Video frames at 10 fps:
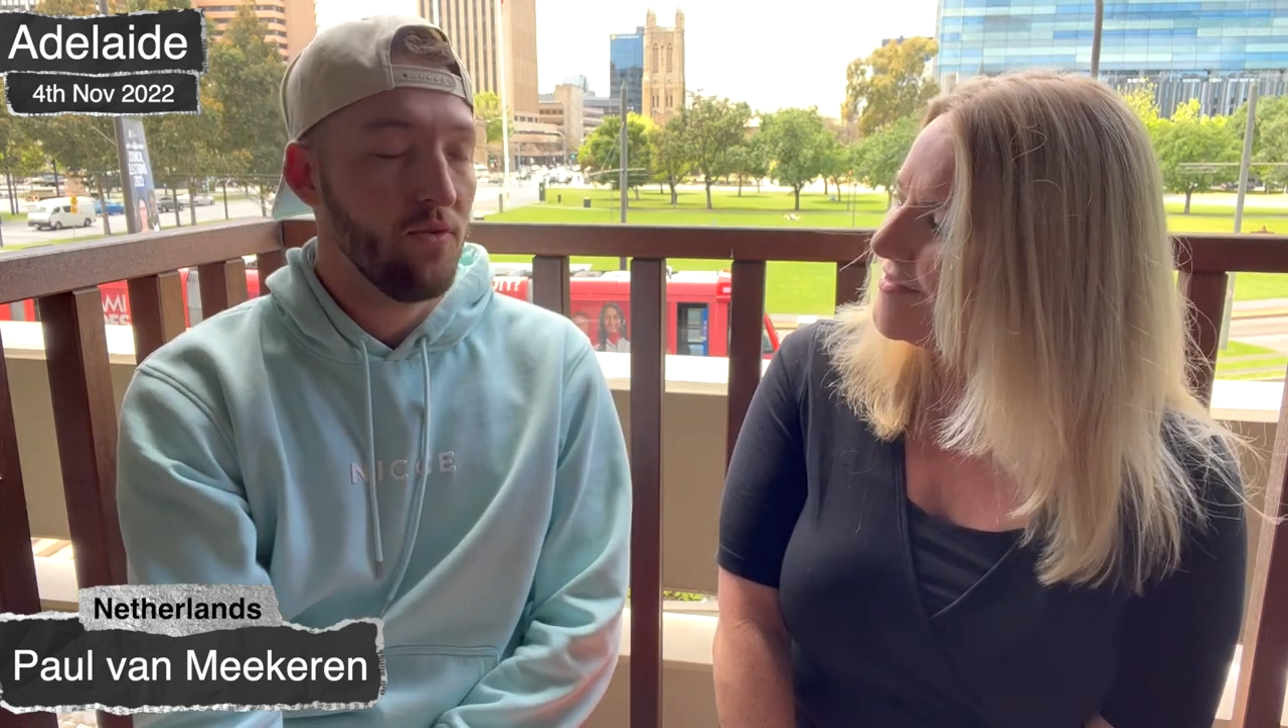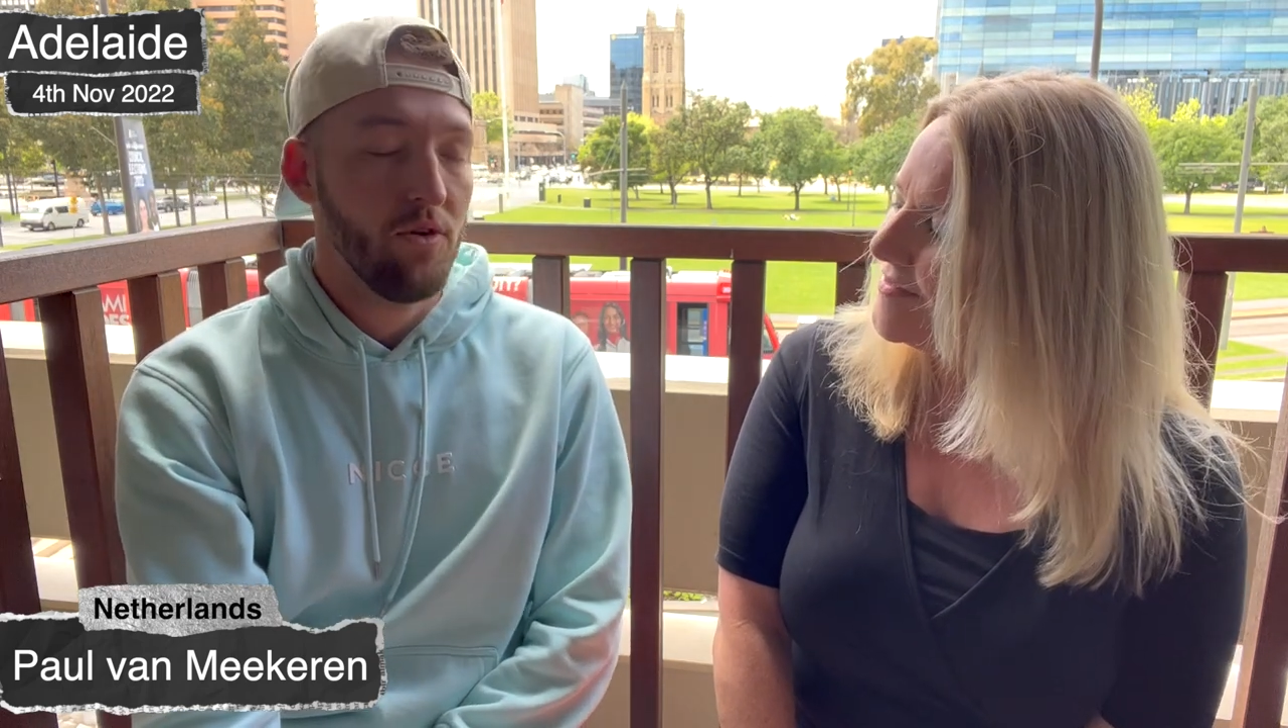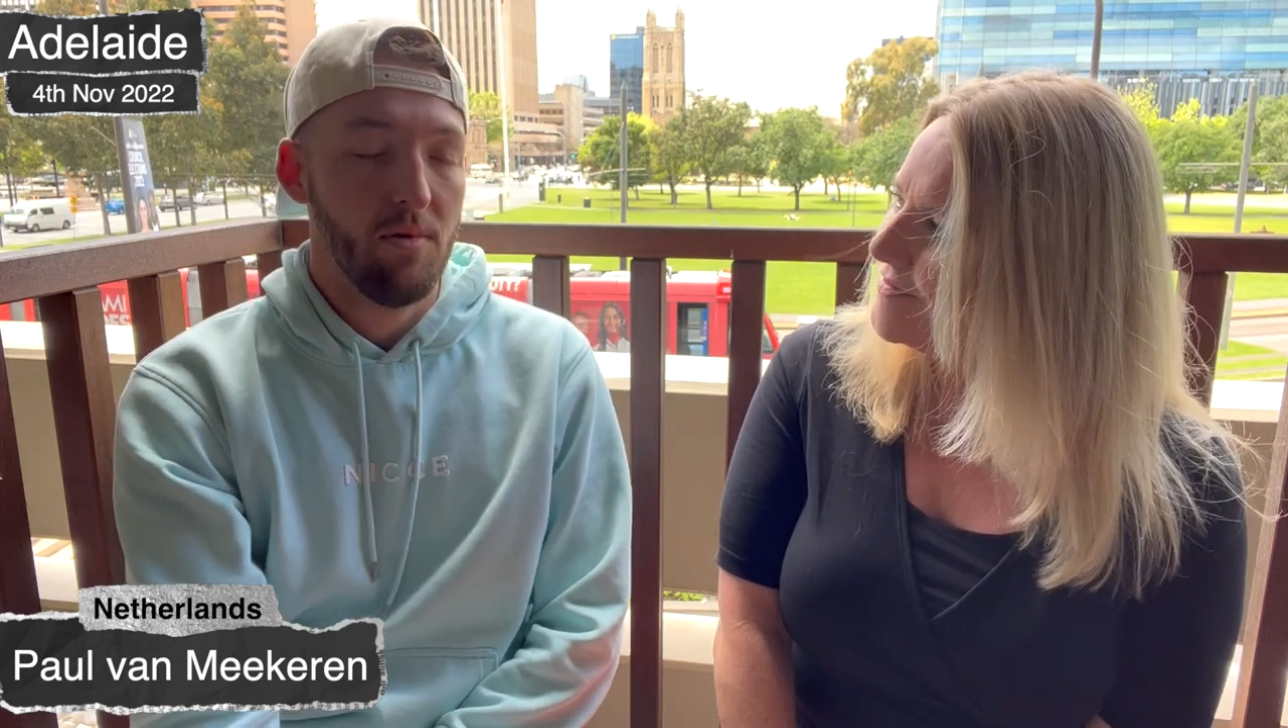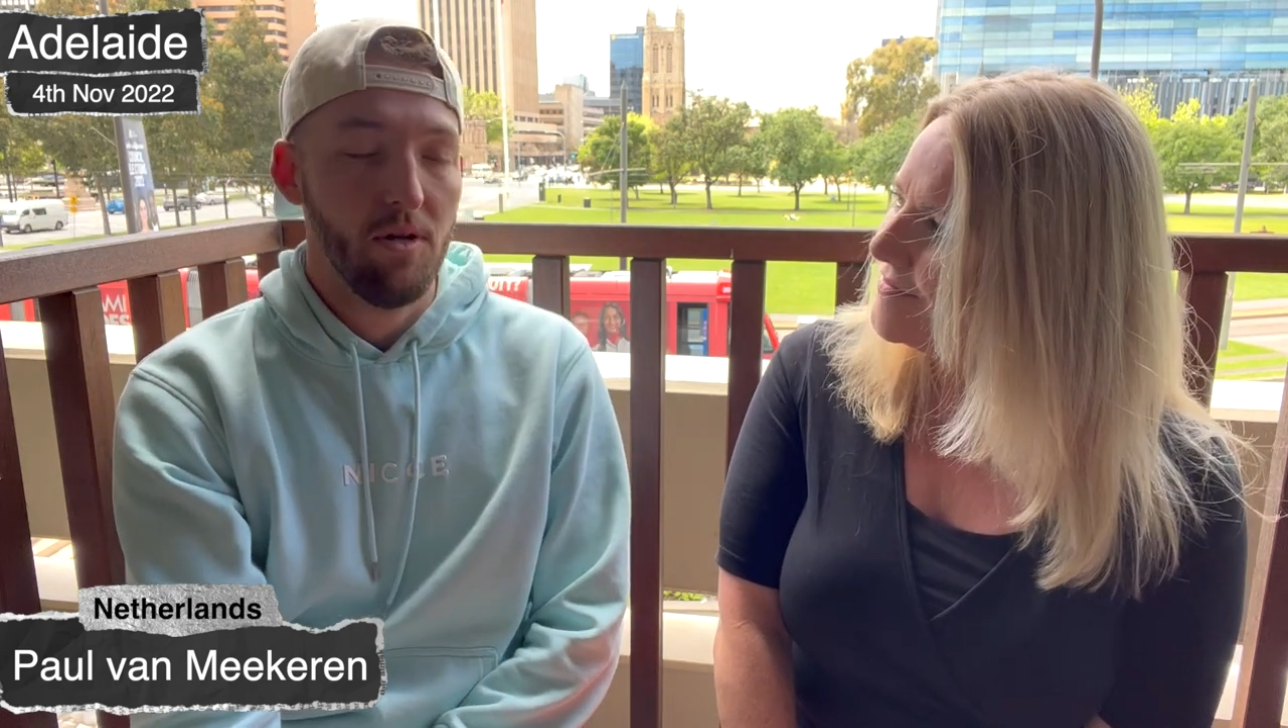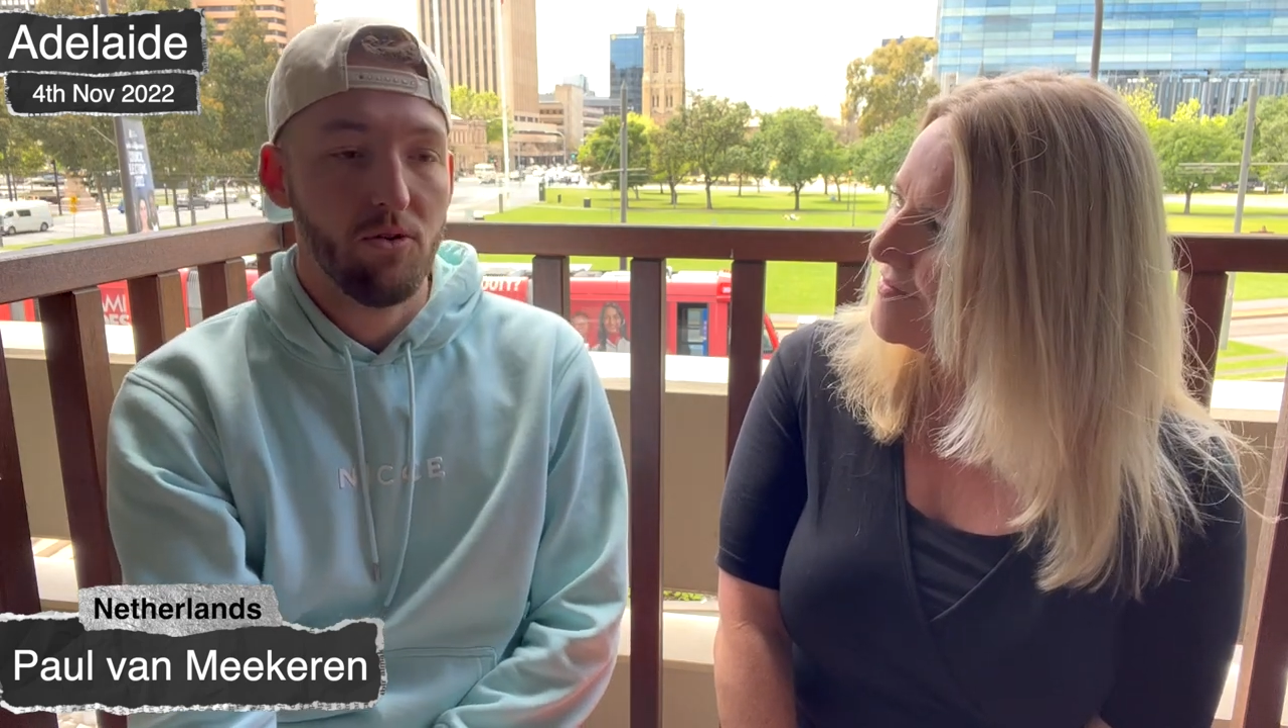few
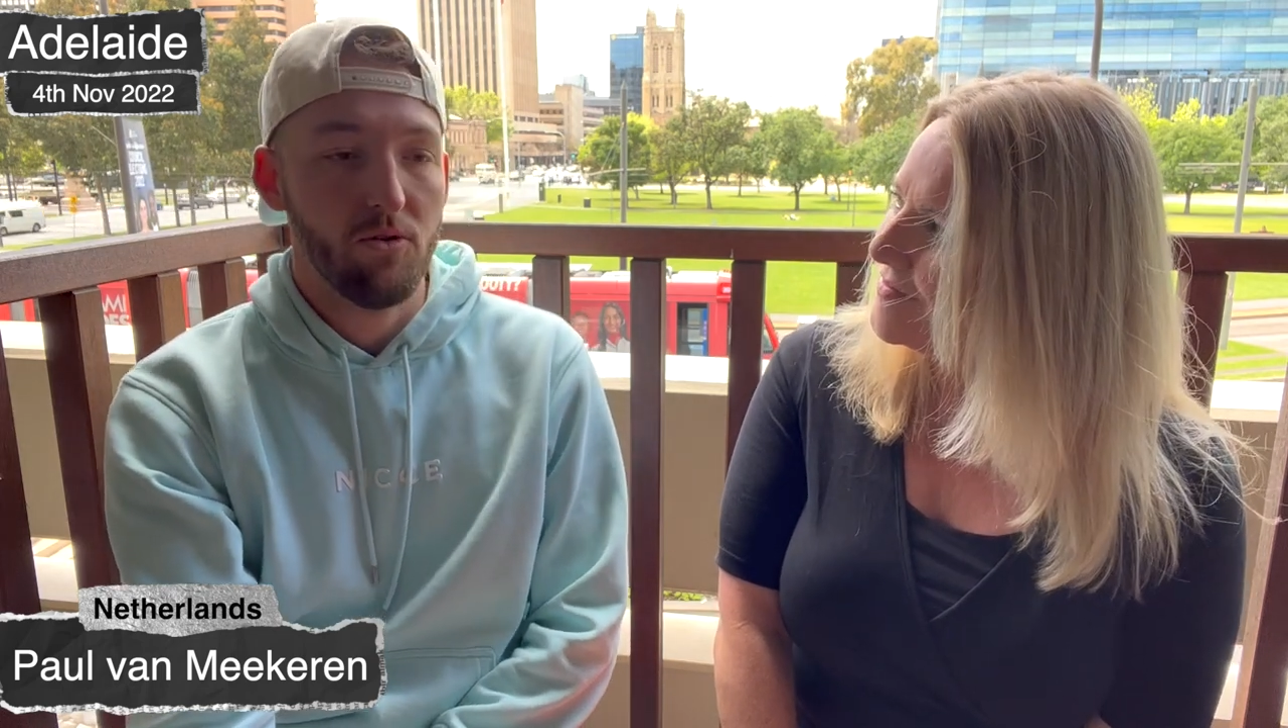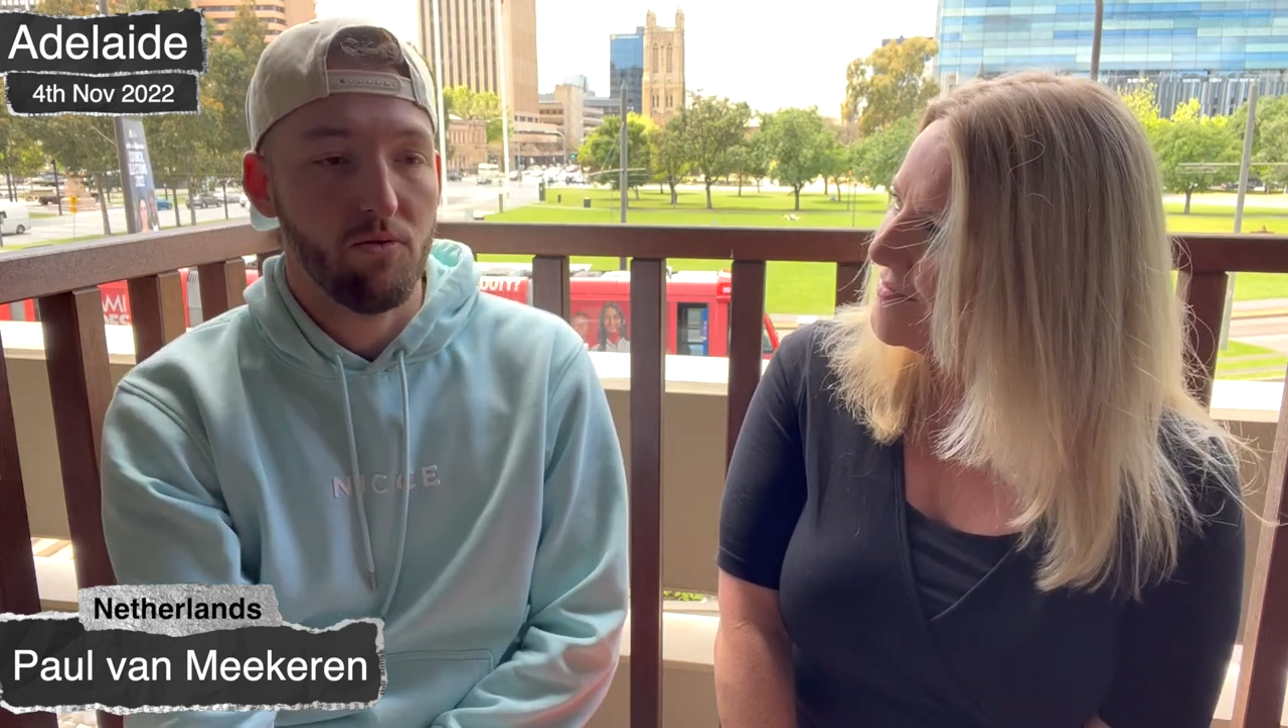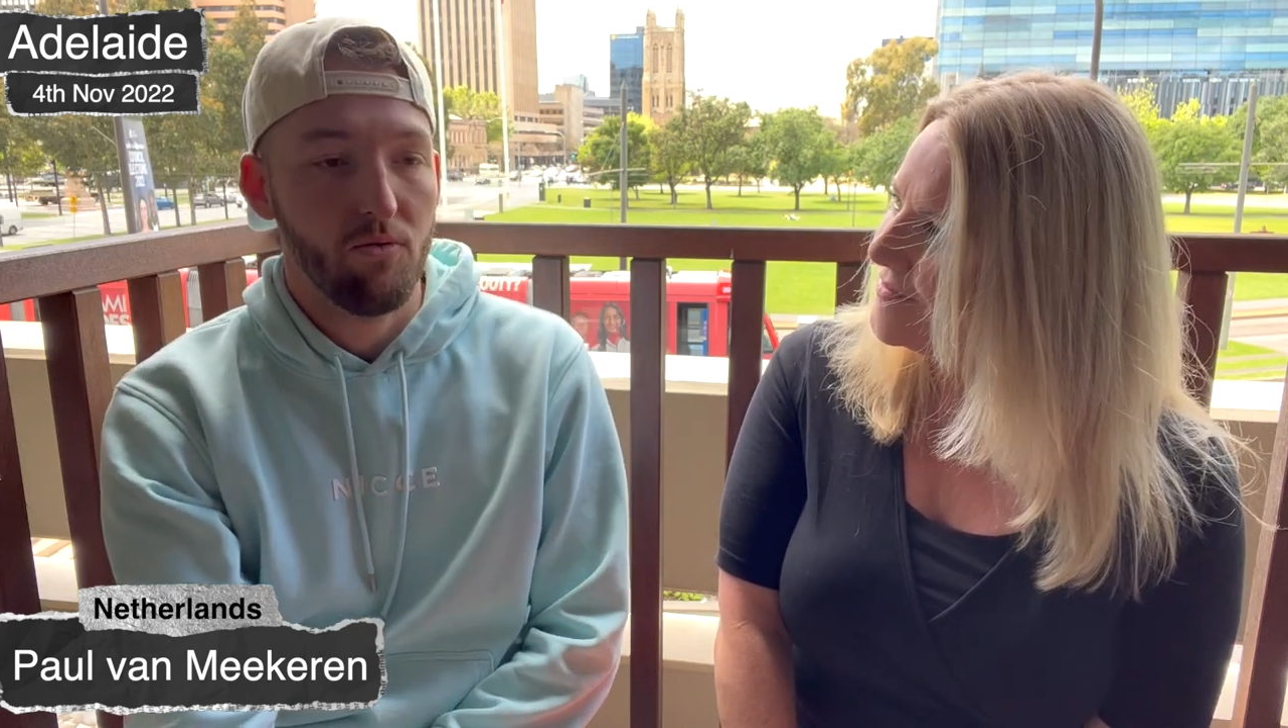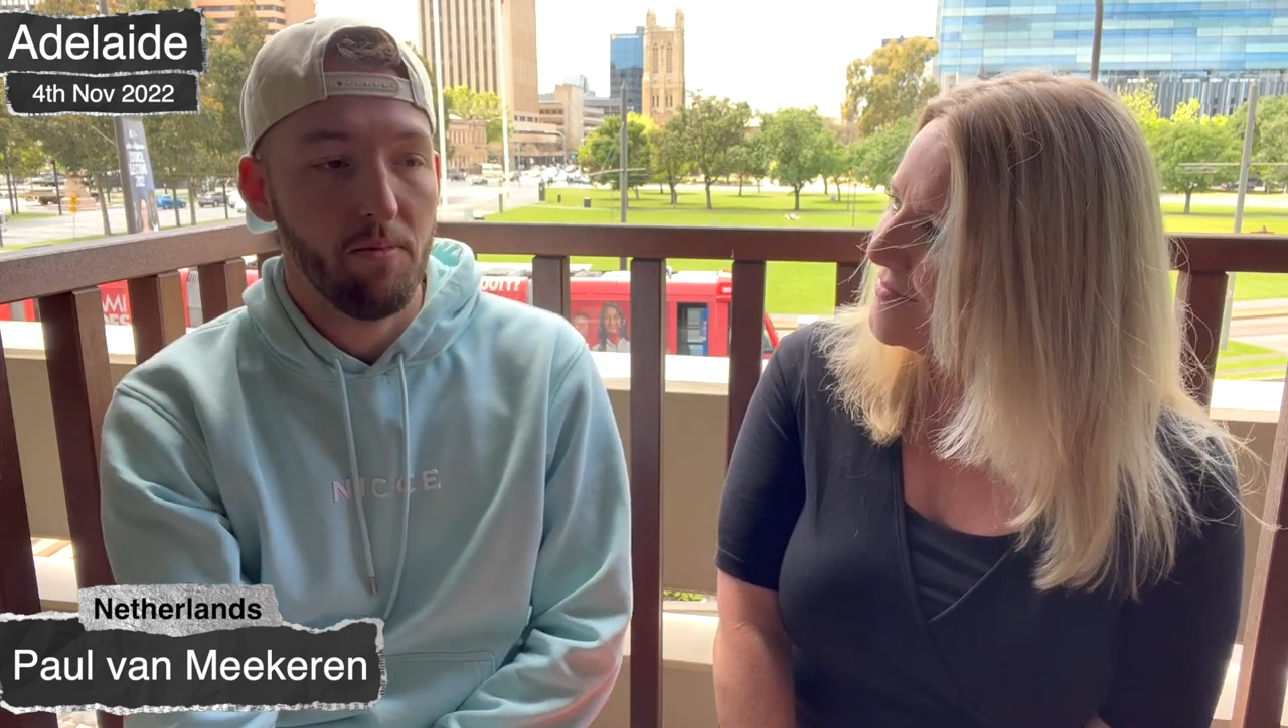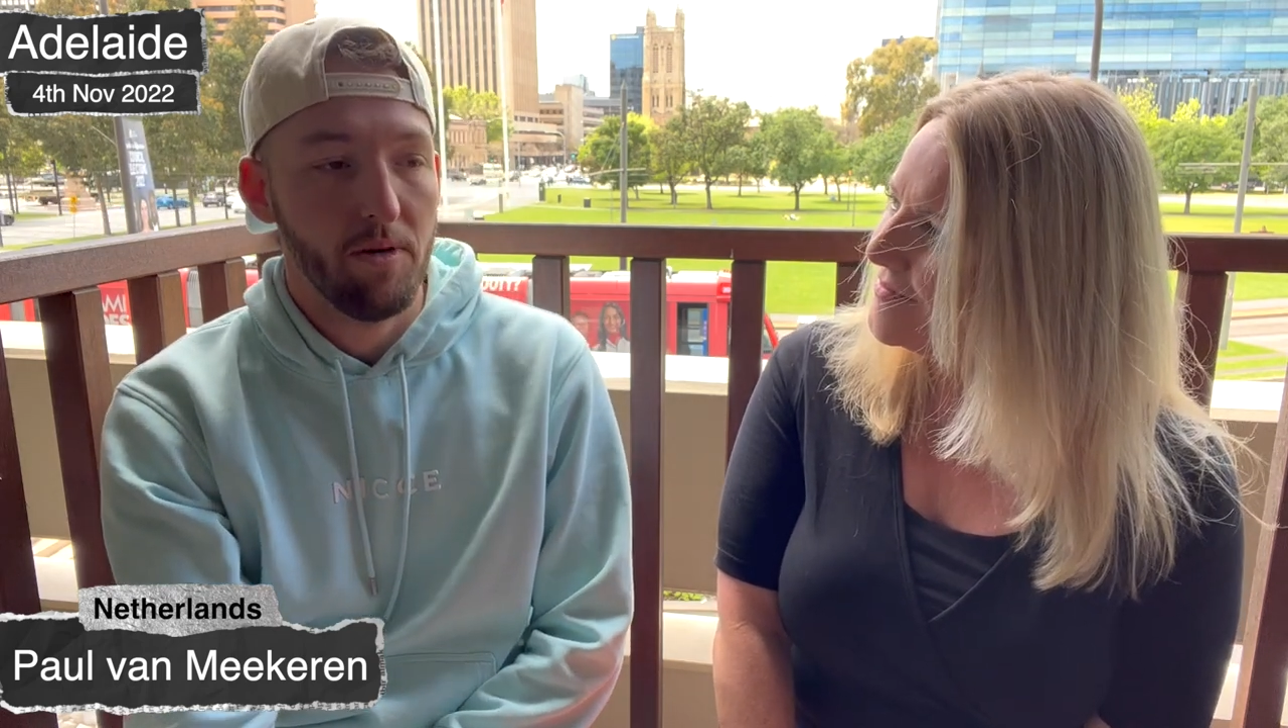months called Robbie